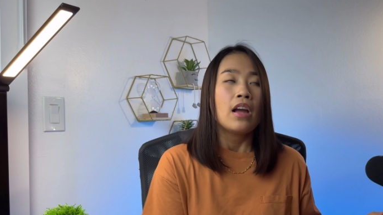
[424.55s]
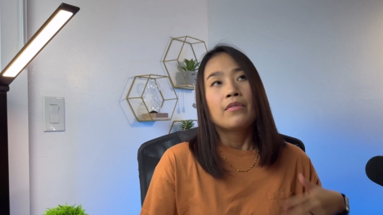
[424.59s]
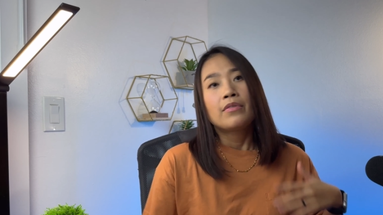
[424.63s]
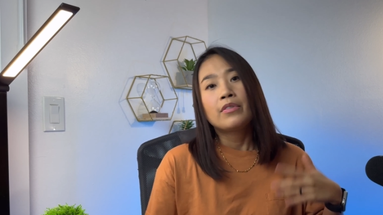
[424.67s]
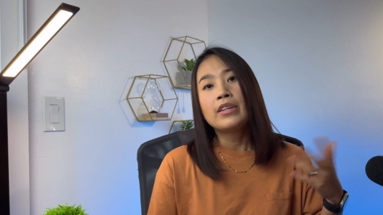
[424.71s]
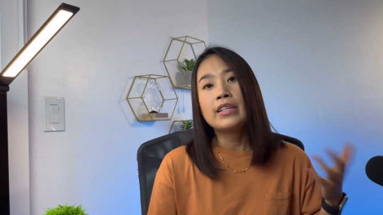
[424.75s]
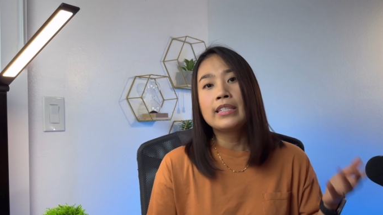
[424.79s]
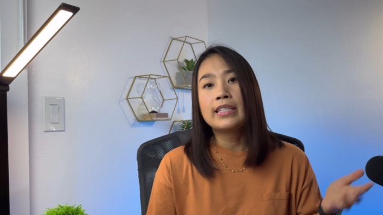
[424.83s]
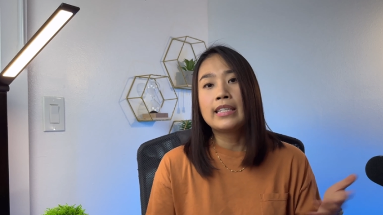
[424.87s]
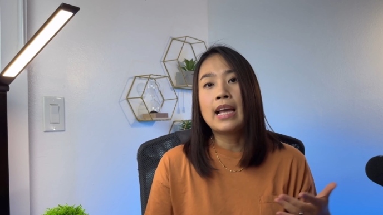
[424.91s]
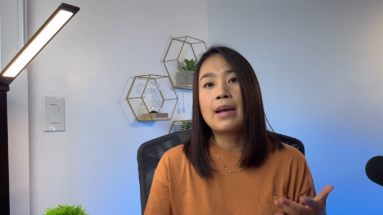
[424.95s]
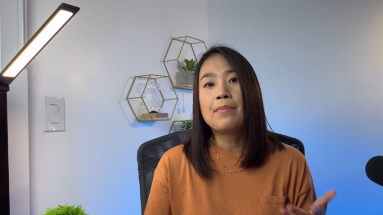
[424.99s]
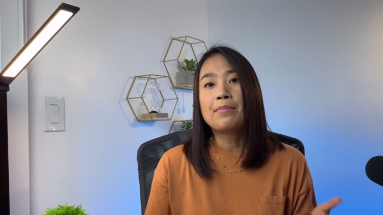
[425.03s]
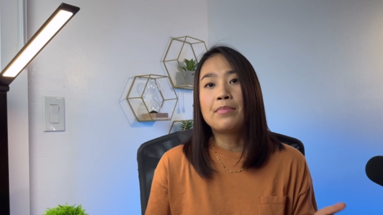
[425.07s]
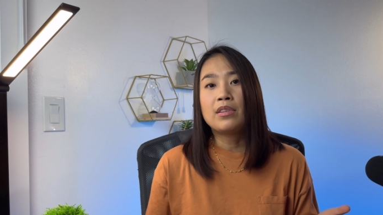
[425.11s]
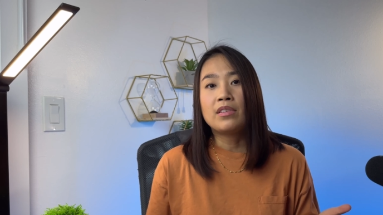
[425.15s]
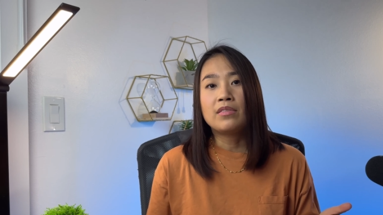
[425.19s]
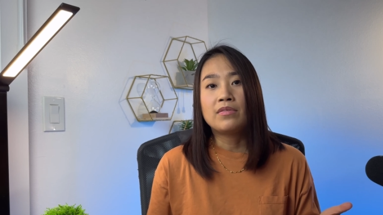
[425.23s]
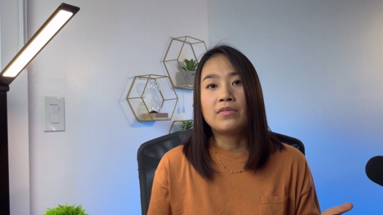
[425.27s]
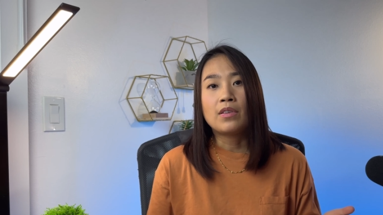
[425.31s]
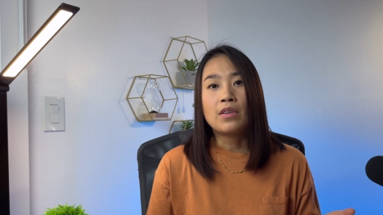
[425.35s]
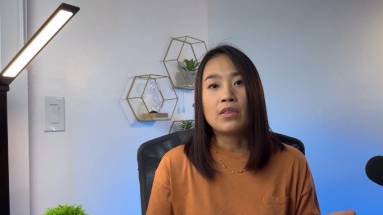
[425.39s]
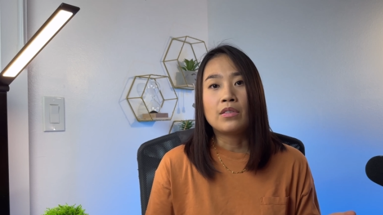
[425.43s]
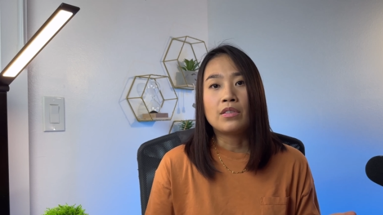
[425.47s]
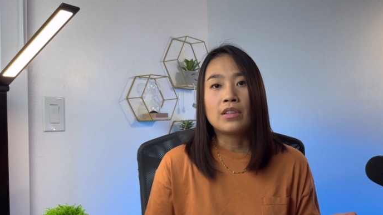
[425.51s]
For example,
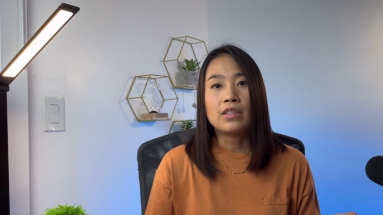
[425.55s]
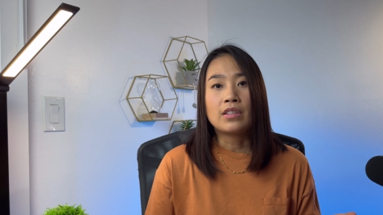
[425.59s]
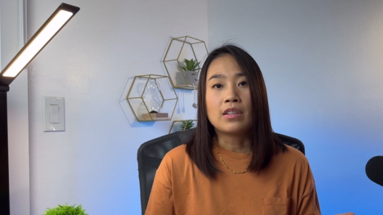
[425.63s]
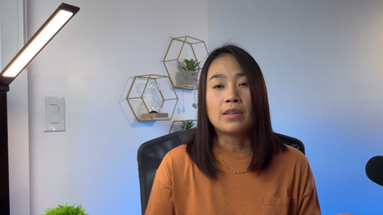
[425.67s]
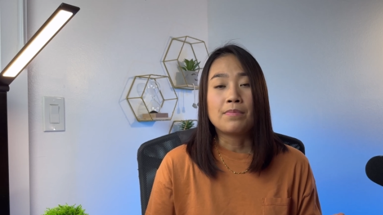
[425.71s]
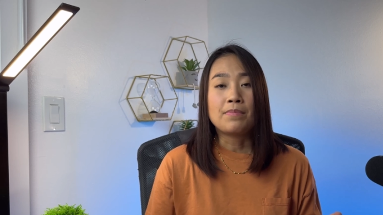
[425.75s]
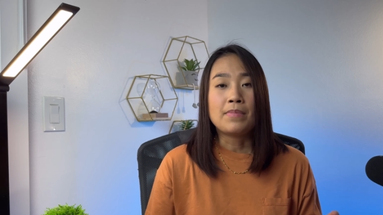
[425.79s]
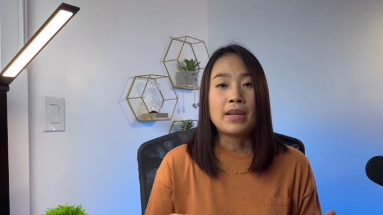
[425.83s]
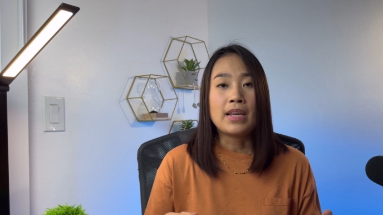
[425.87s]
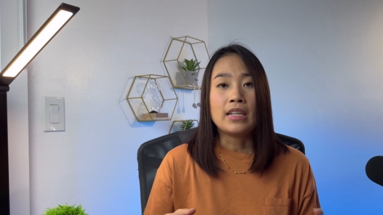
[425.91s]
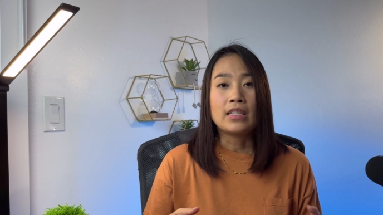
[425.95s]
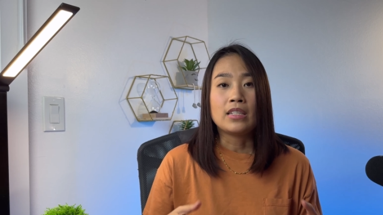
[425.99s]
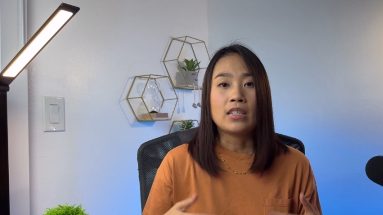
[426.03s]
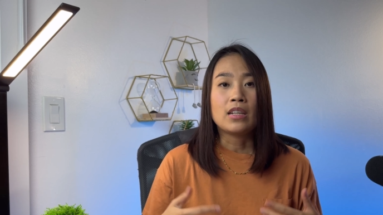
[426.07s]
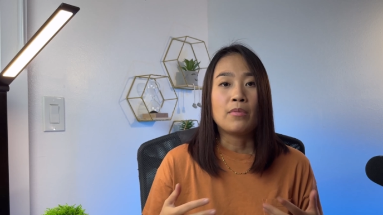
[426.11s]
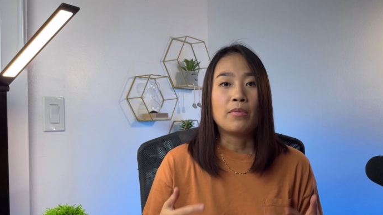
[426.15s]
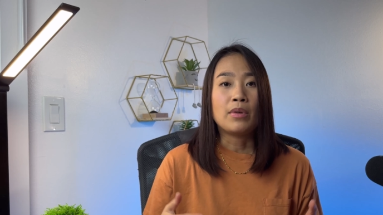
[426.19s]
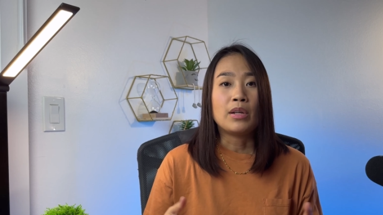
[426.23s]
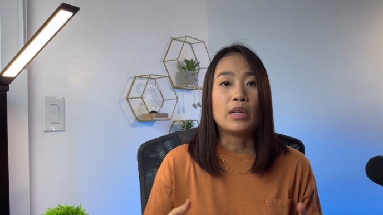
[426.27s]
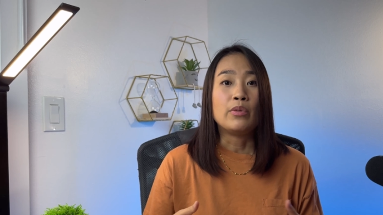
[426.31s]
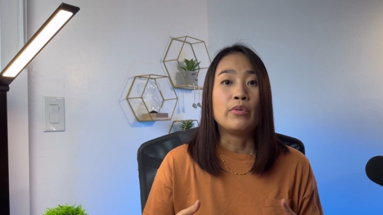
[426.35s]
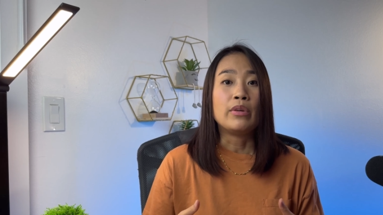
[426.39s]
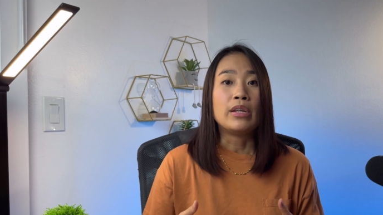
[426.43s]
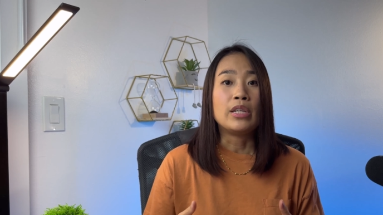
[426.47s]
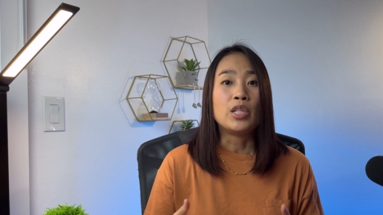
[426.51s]
focus on being
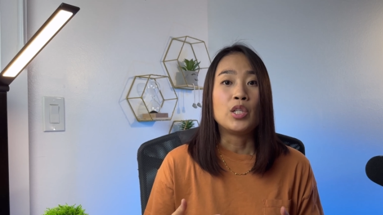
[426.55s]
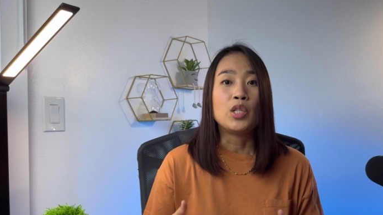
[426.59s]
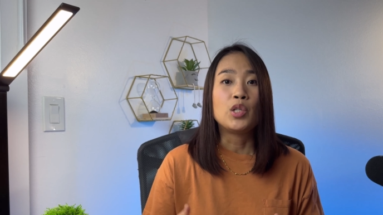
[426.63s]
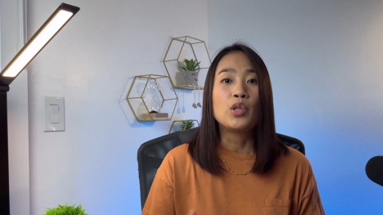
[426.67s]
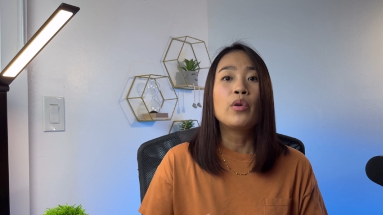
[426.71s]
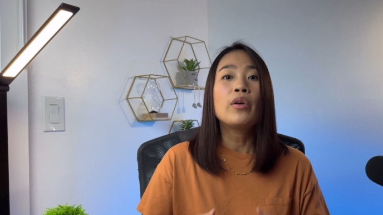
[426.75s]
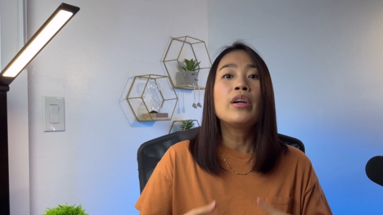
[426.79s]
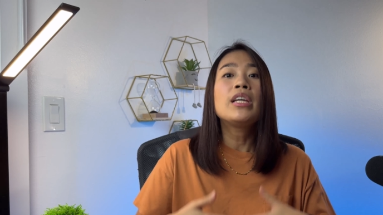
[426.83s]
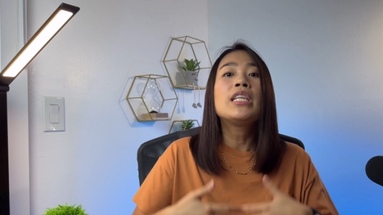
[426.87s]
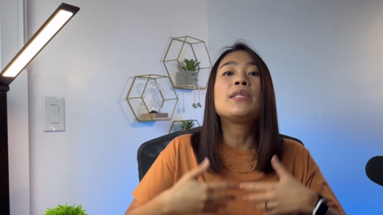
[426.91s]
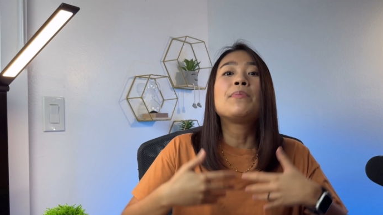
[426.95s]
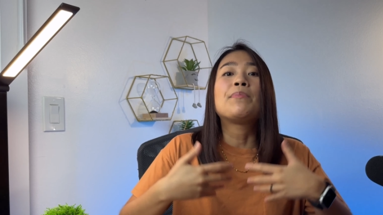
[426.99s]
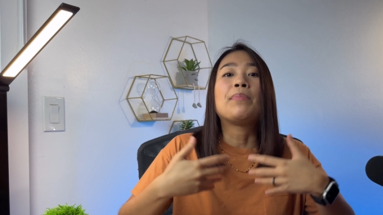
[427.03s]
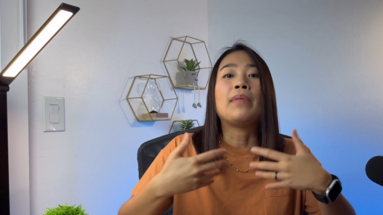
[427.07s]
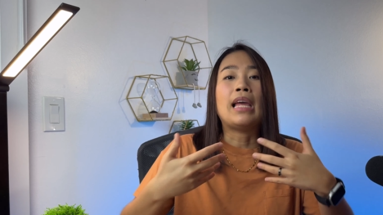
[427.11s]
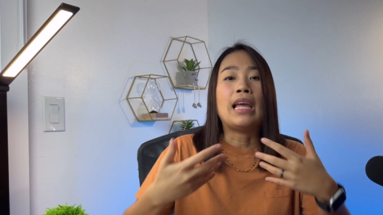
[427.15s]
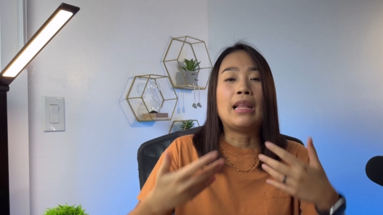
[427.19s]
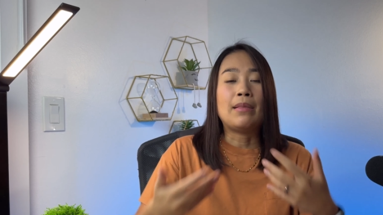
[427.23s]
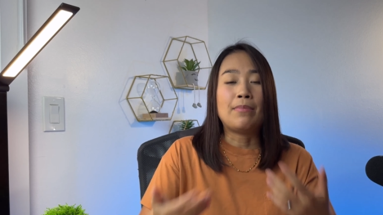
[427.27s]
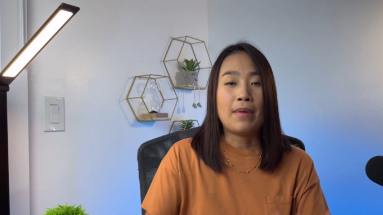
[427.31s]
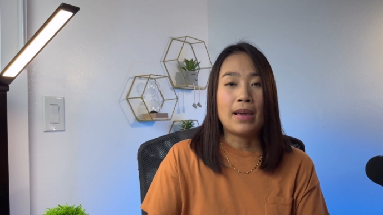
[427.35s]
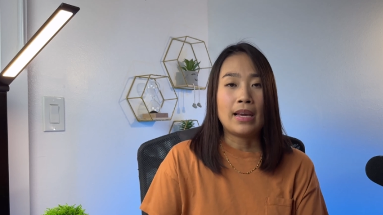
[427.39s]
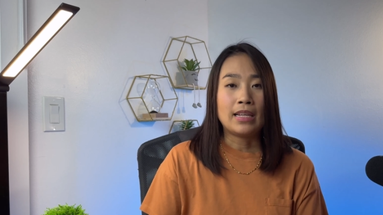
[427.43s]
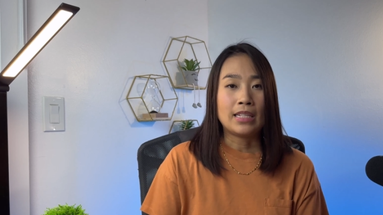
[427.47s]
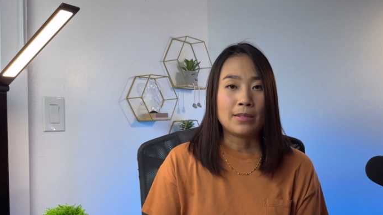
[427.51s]
someone who enjoys
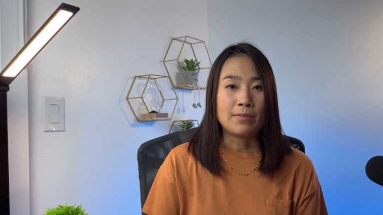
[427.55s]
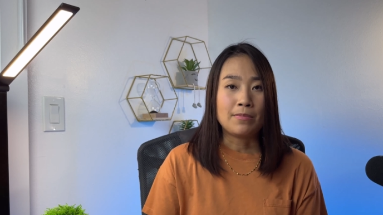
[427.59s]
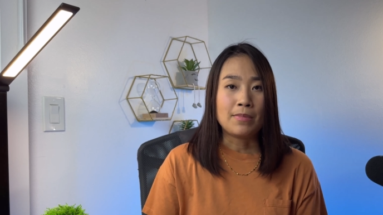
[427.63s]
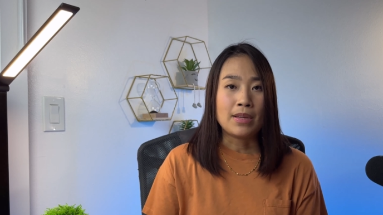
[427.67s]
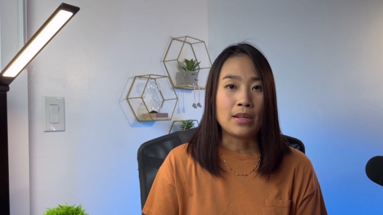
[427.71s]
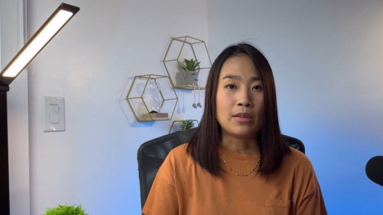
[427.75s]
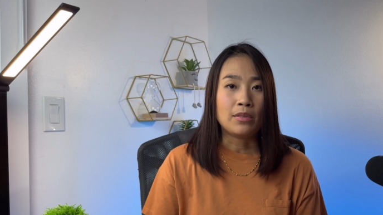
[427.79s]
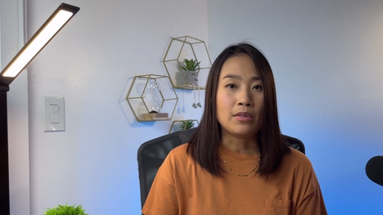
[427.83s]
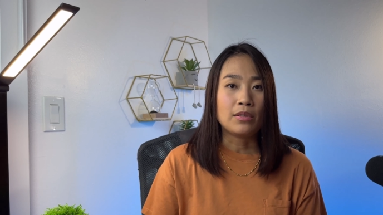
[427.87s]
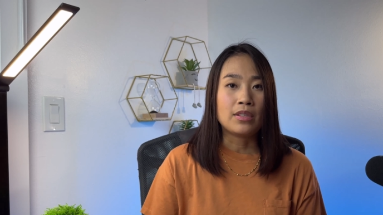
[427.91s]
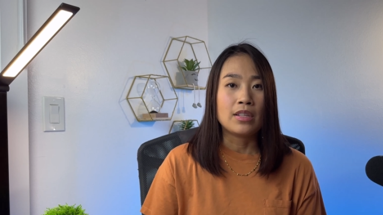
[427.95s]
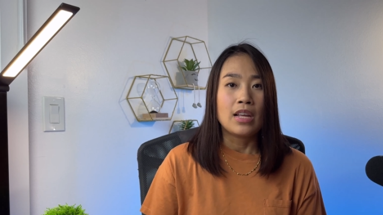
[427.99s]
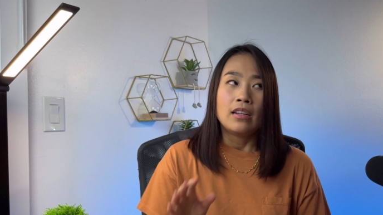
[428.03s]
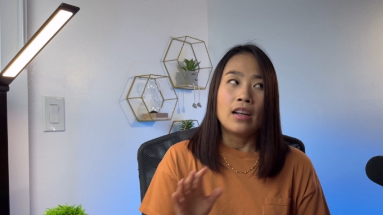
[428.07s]
plant-based meals,